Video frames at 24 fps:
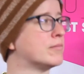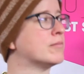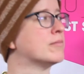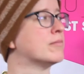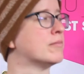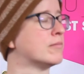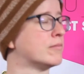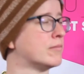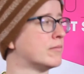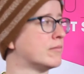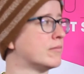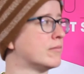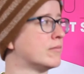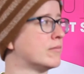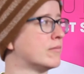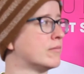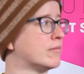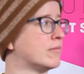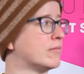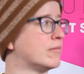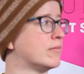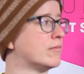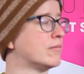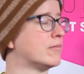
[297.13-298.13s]

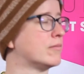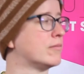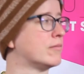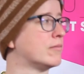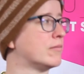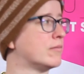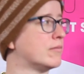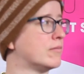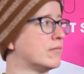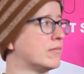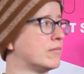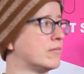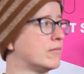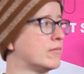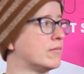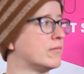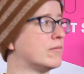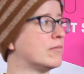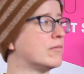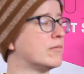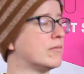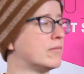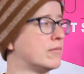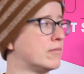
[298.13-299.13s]

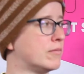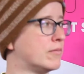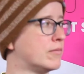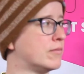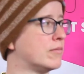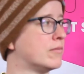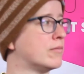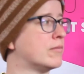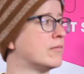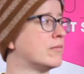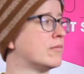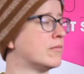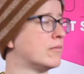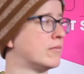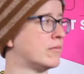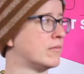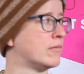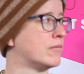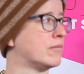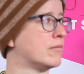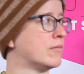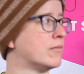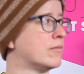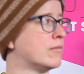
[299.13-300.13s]

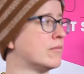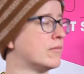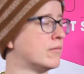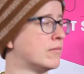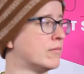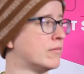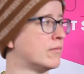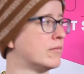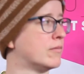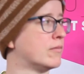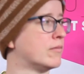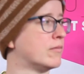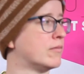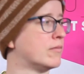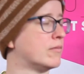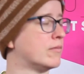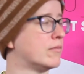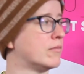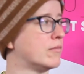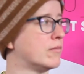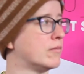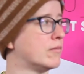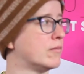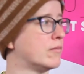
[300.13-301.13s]

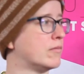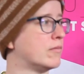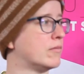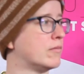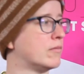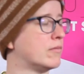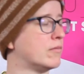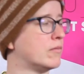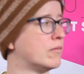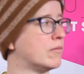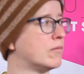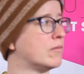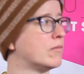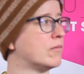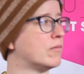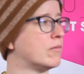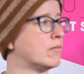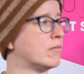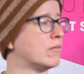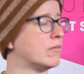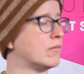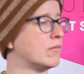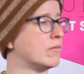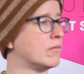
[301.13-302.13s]

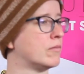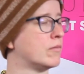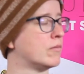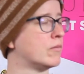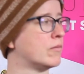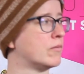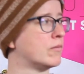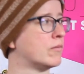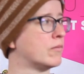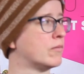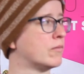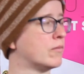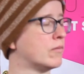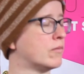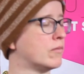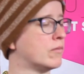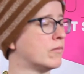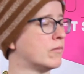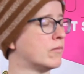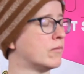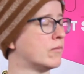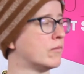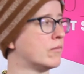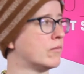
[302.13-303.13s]

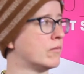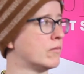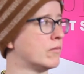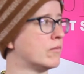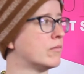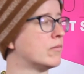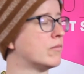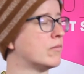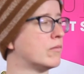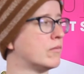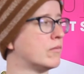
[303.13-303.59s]
This person isn't speaking.